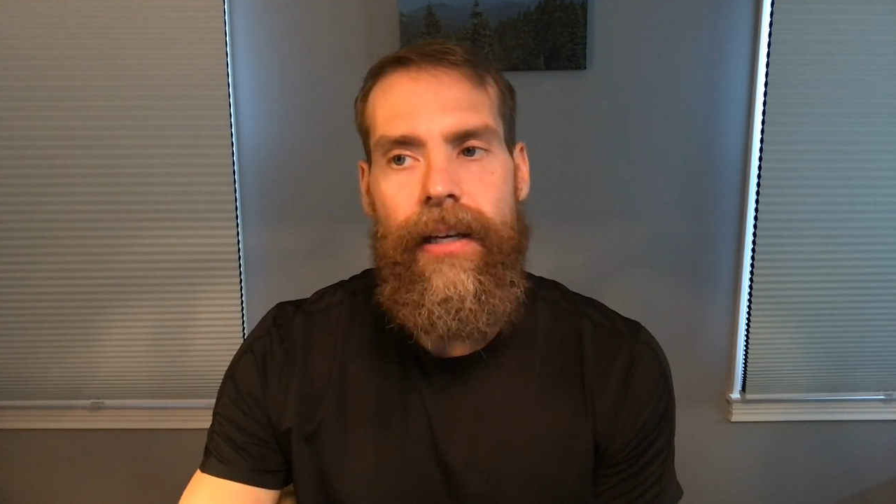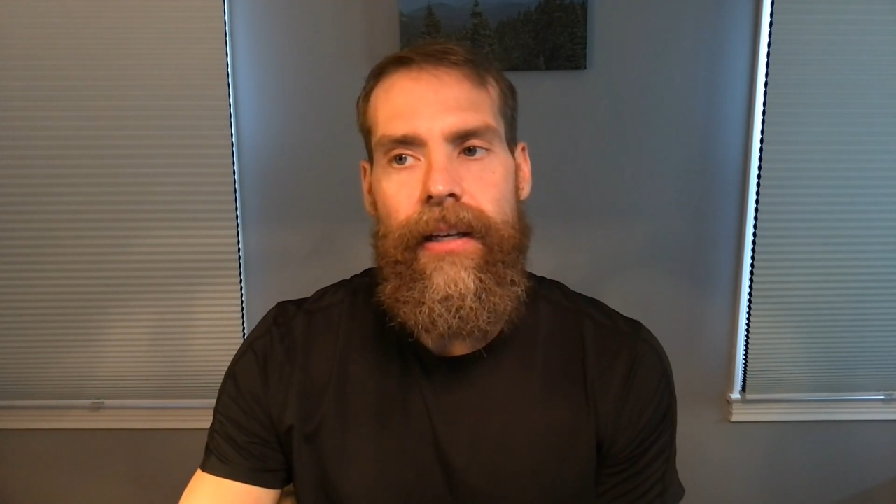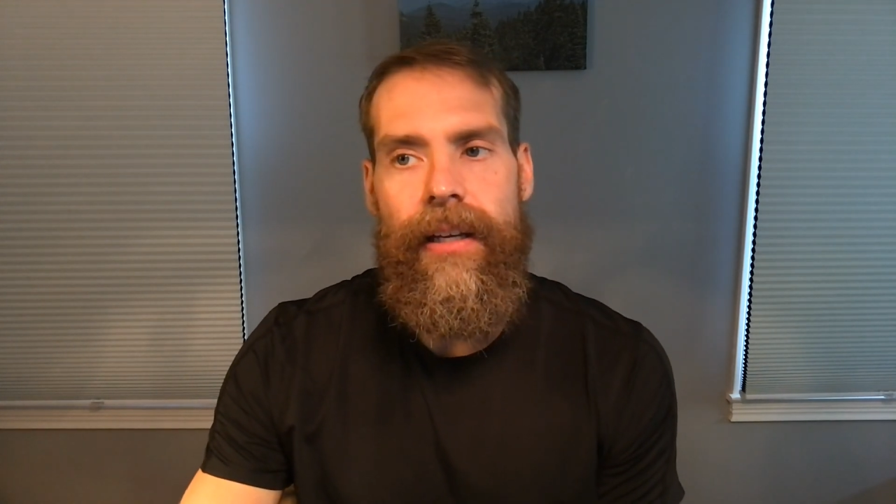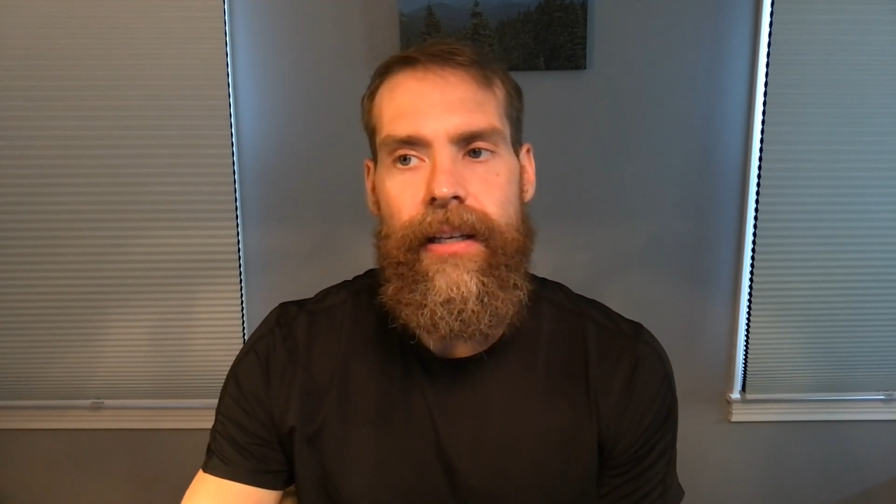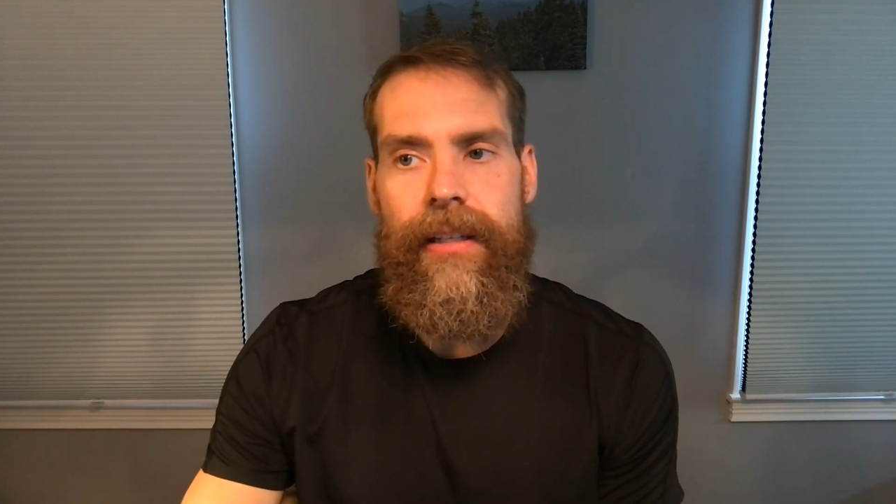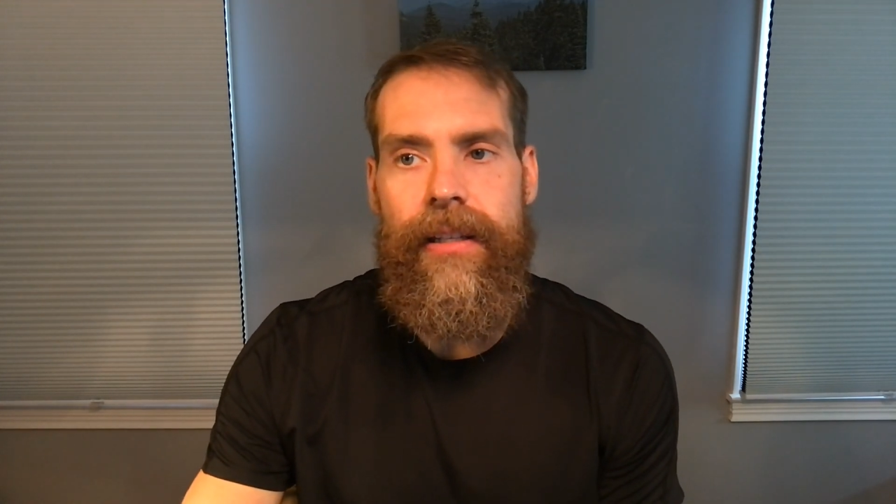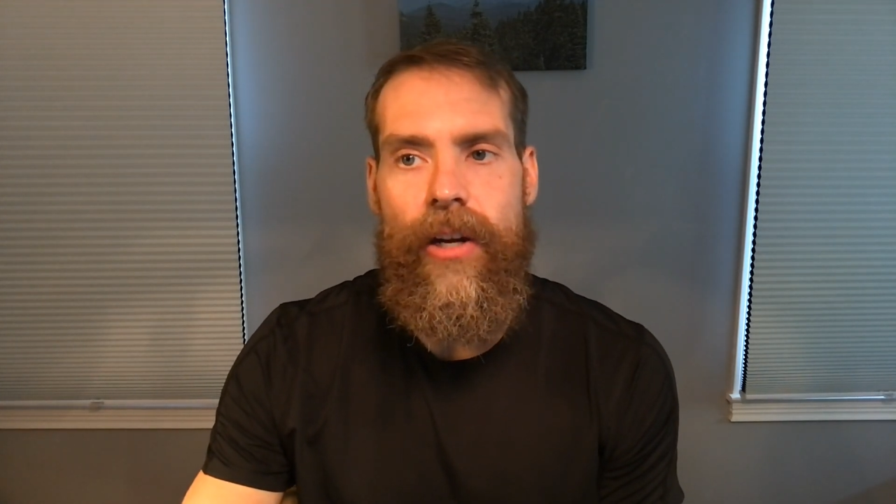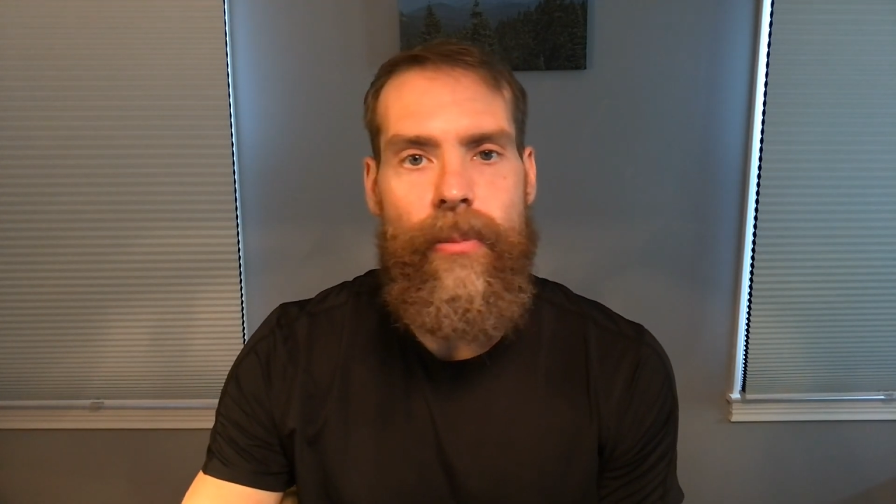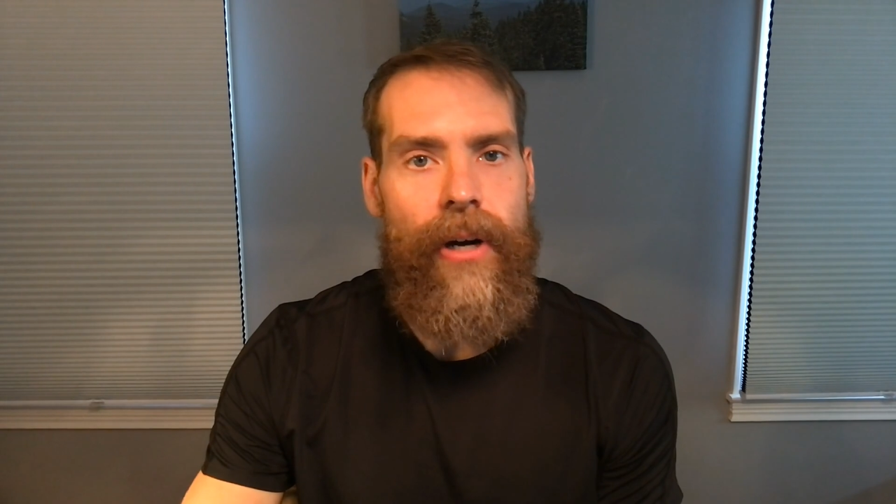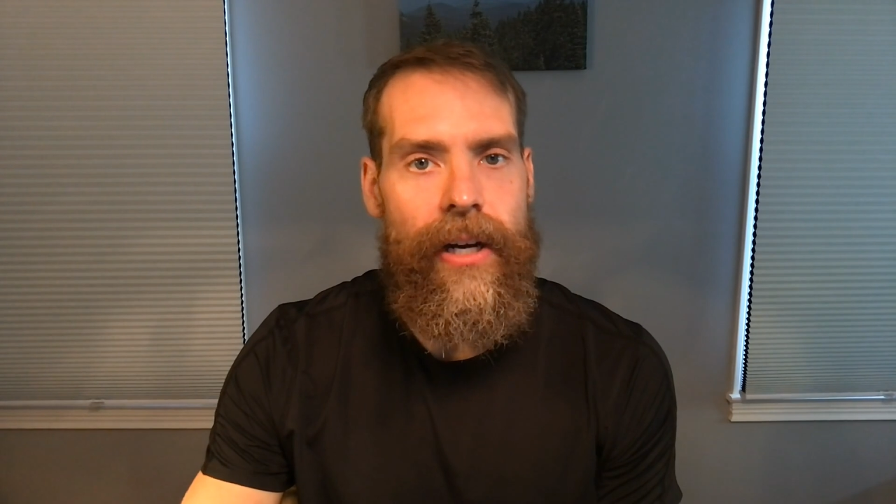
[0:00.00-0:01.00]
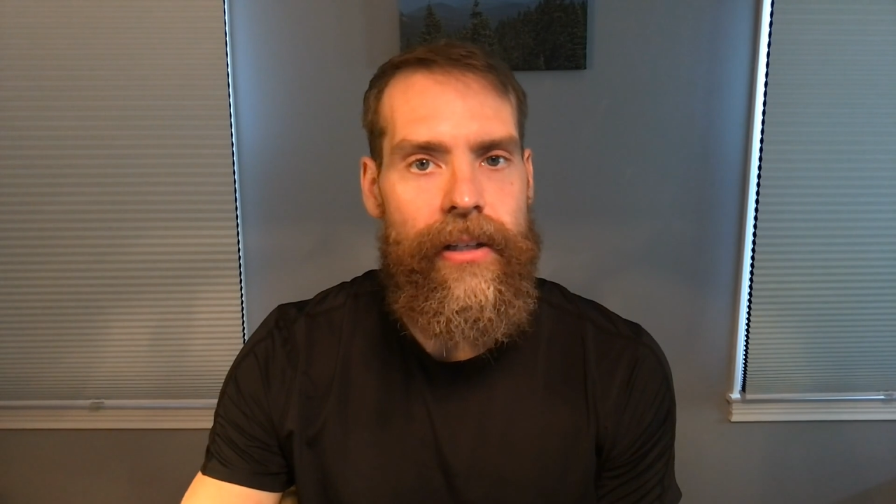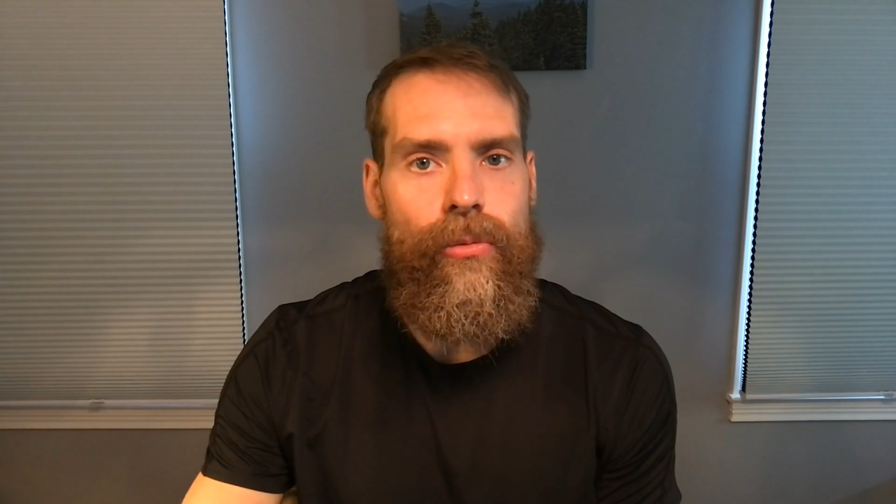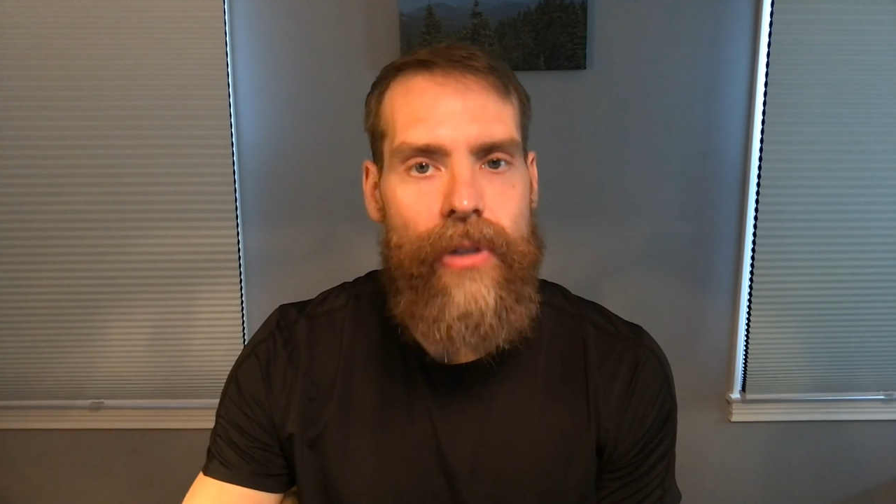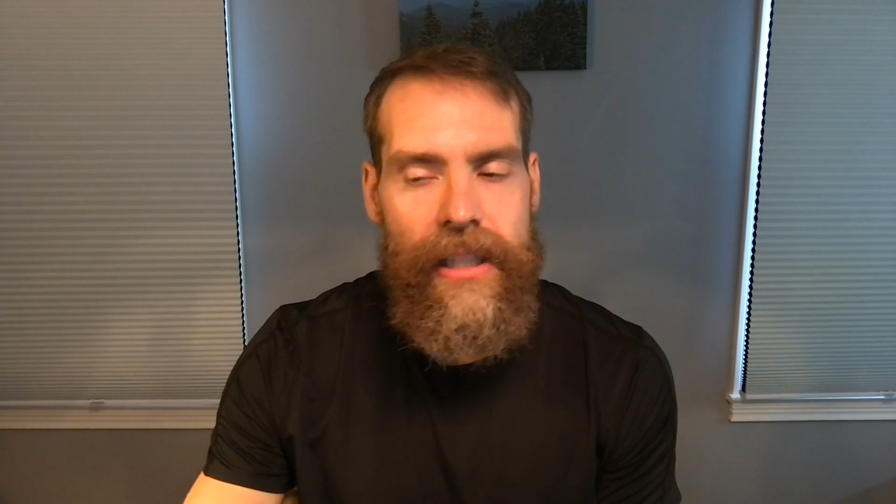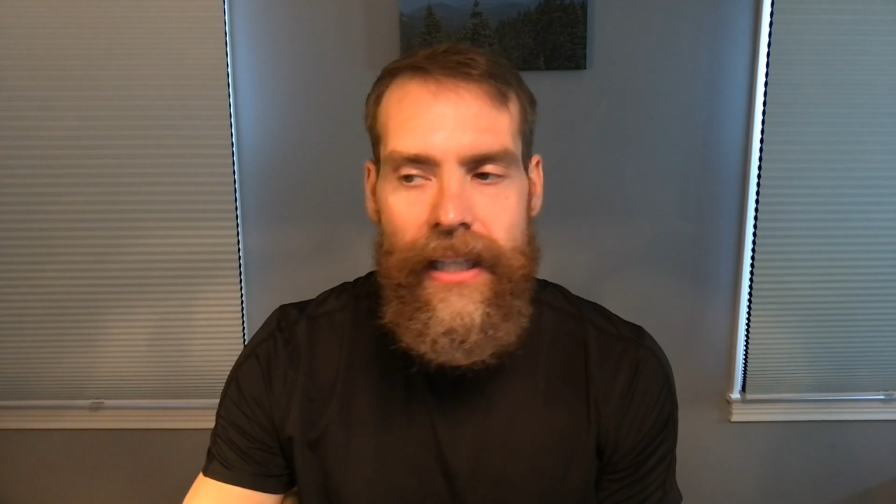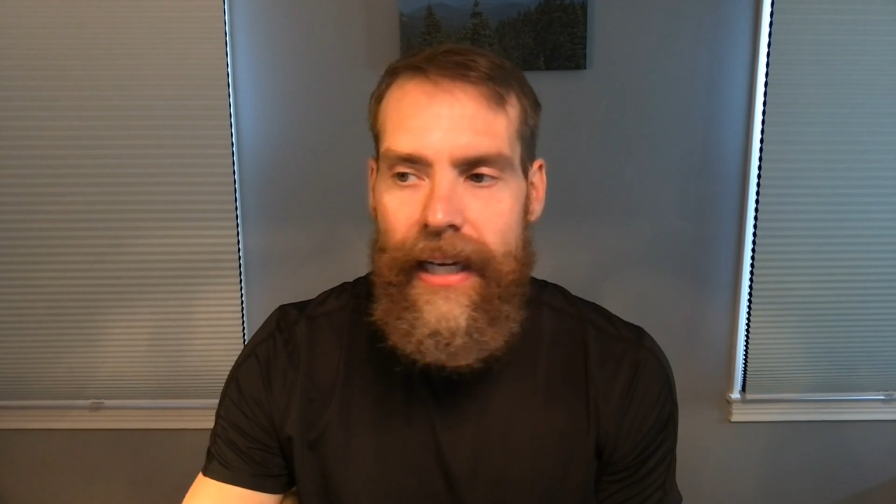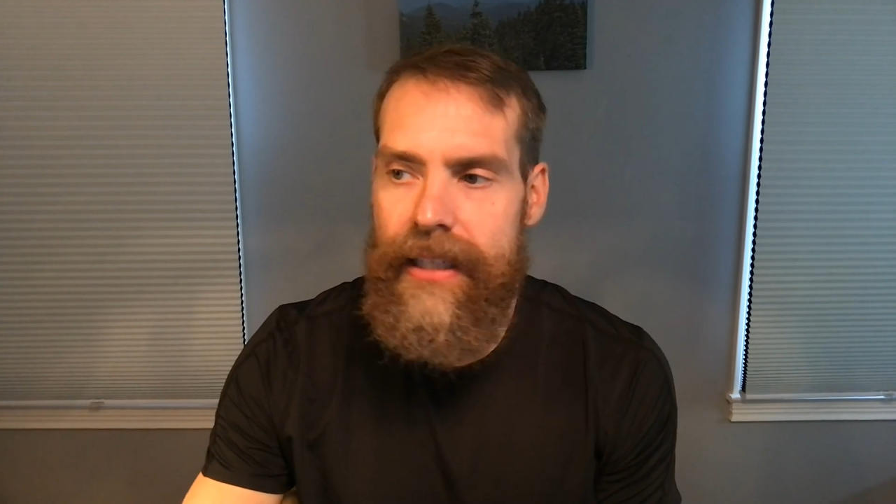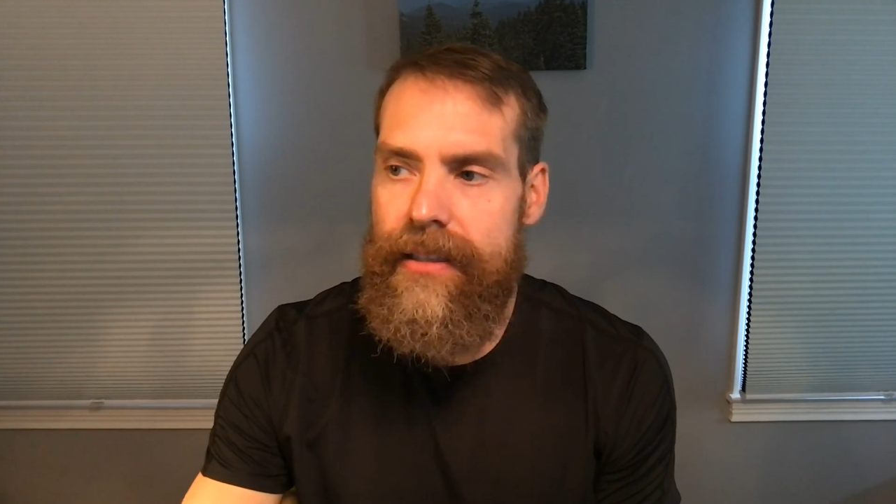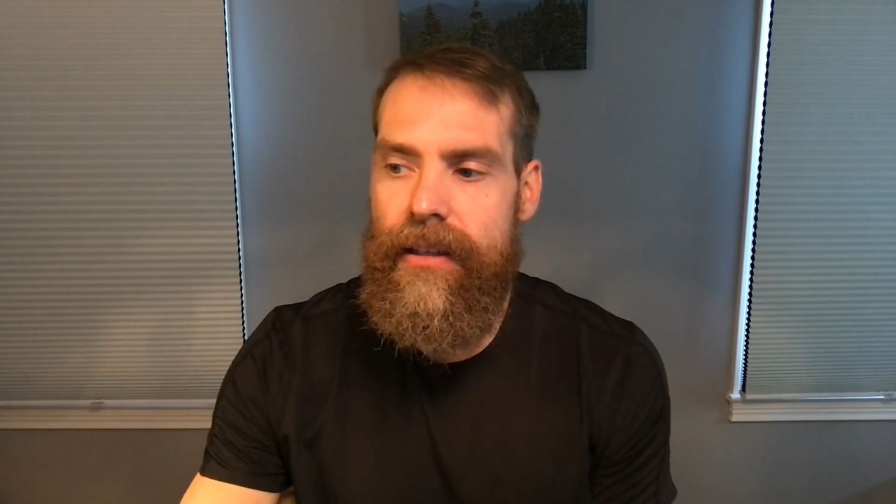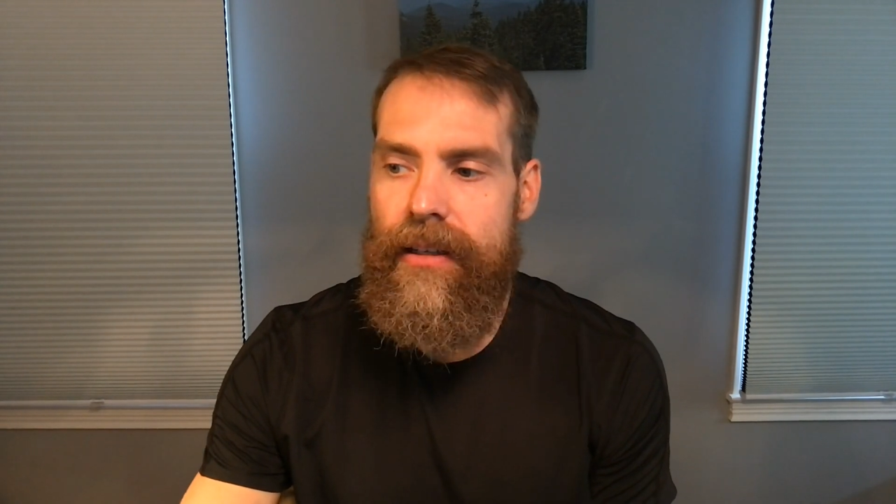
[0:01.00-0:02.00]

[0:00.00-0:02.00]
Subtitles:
in their products. Relight